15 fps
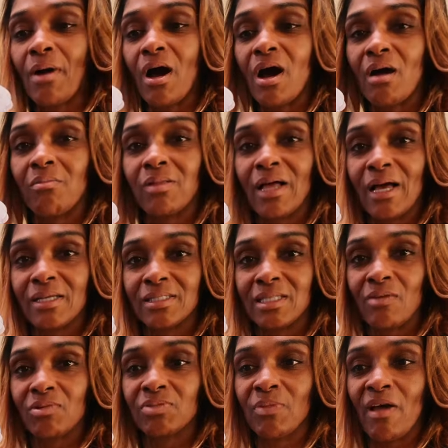Baja Blast.
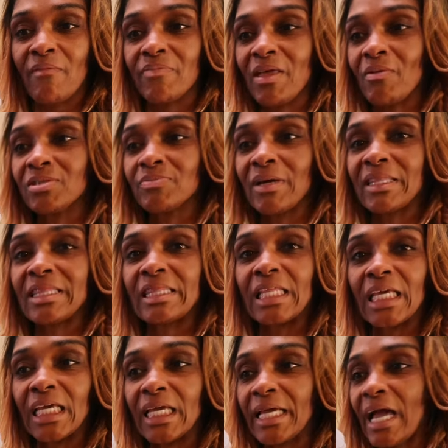That was my that was my
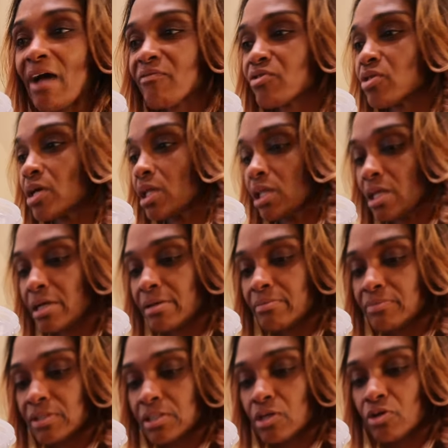thing after the
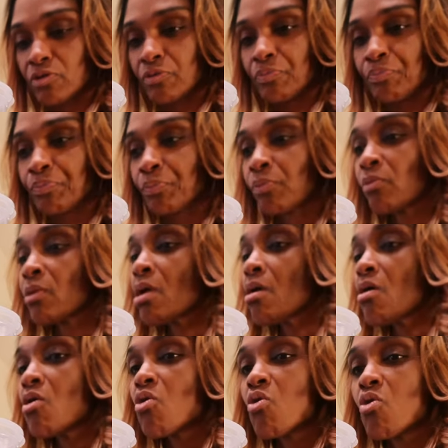club. So
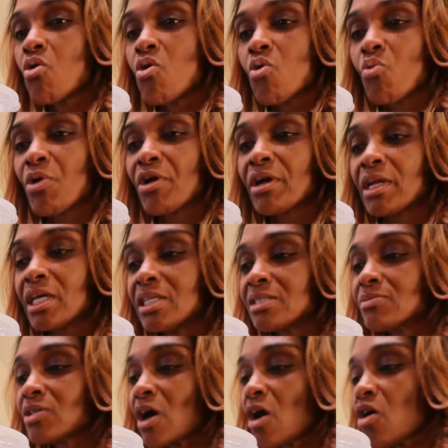we're gonna eat
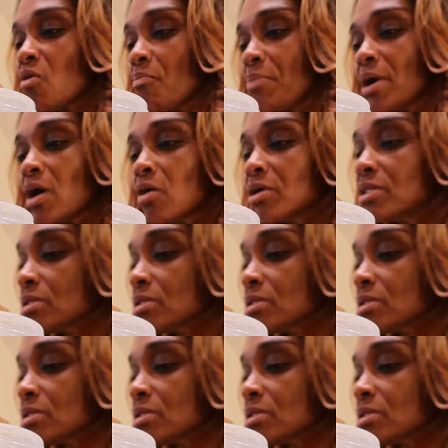some Taco Bell.